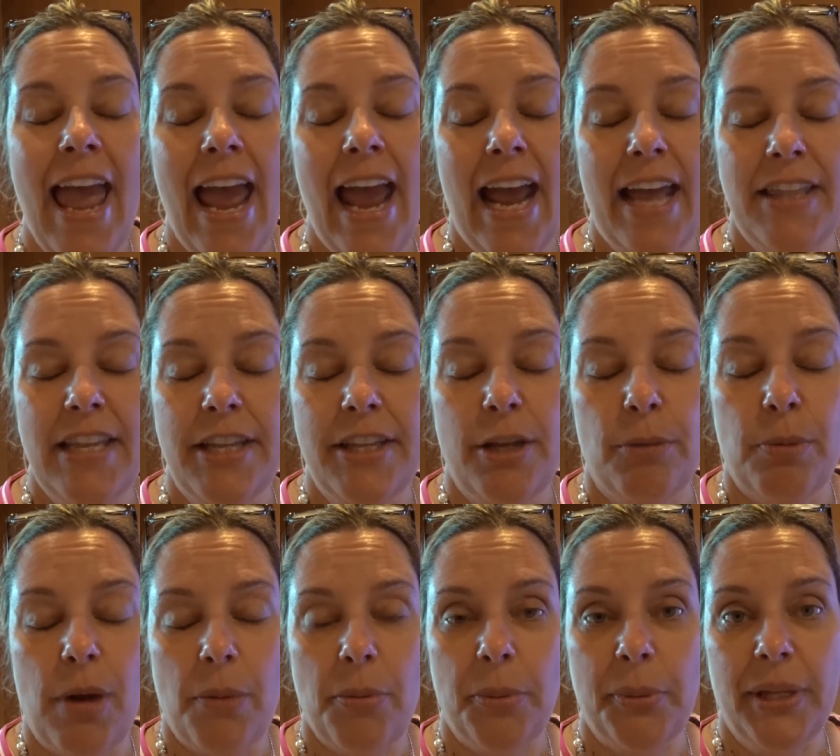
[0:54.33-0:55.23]
And then they'll
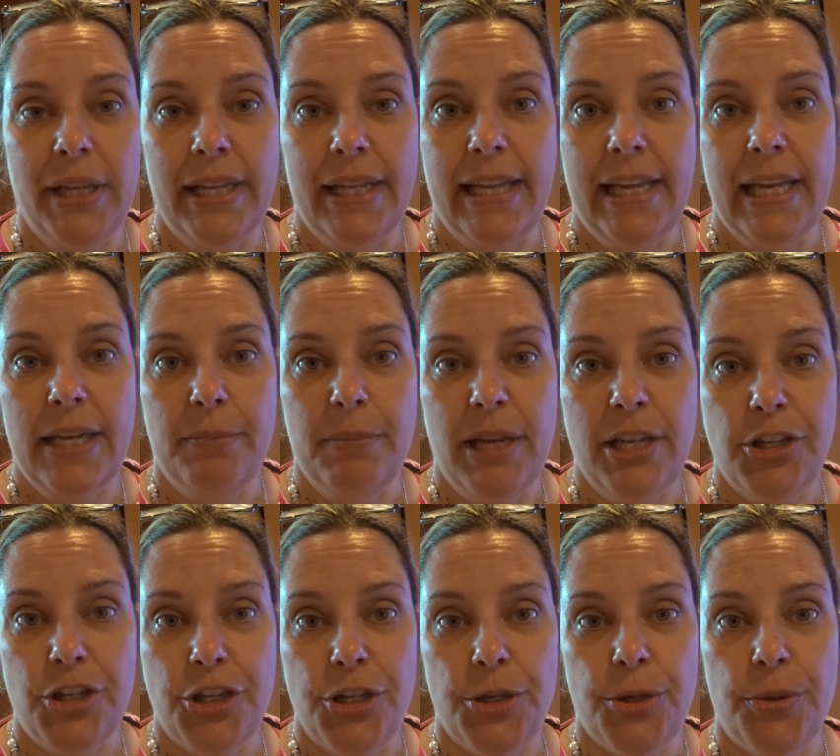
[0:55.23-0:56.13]
probably lead me
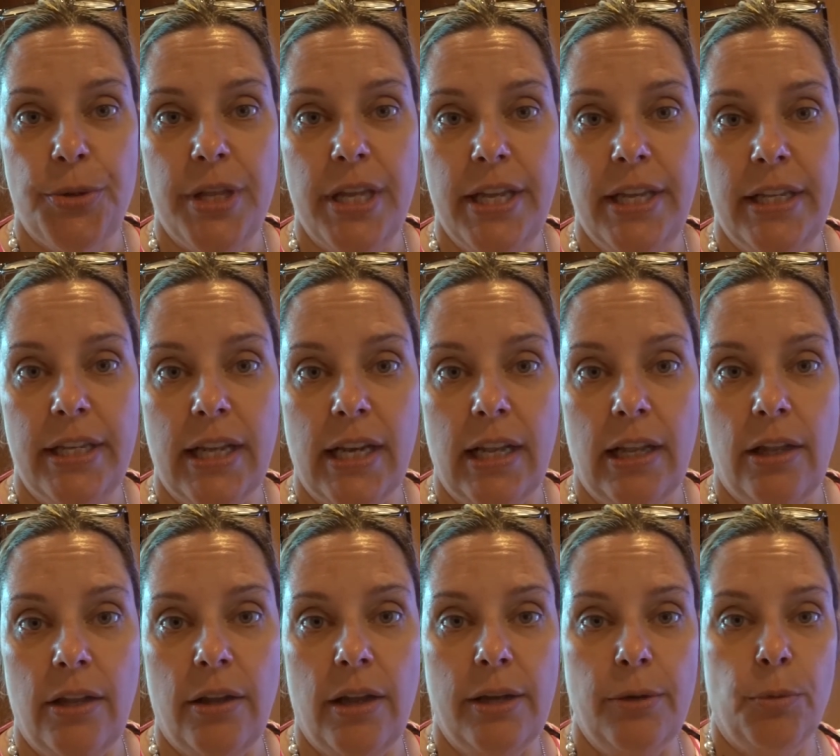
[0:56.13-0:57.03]
to the
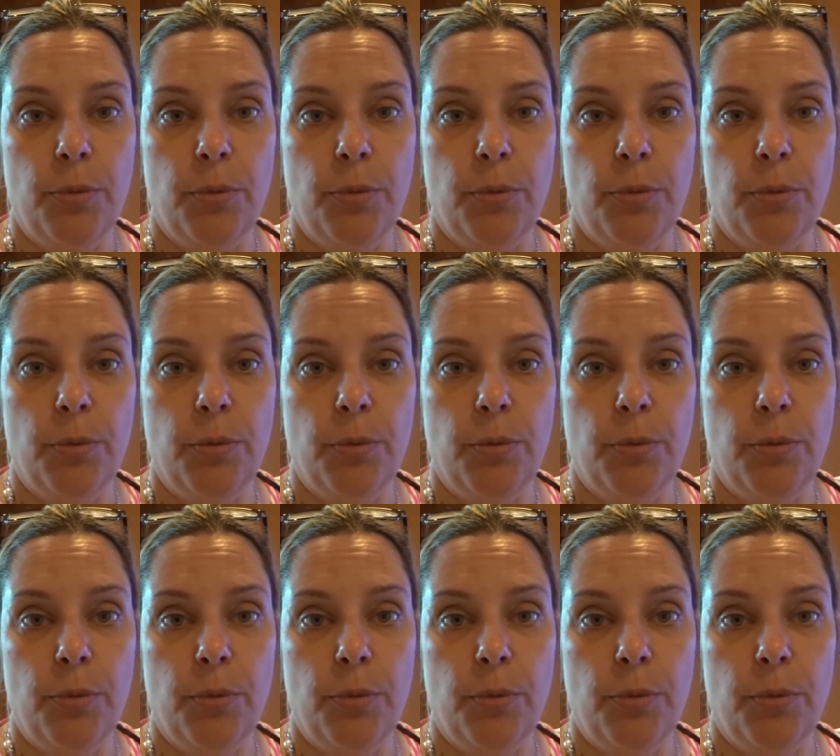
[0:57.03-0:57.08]
little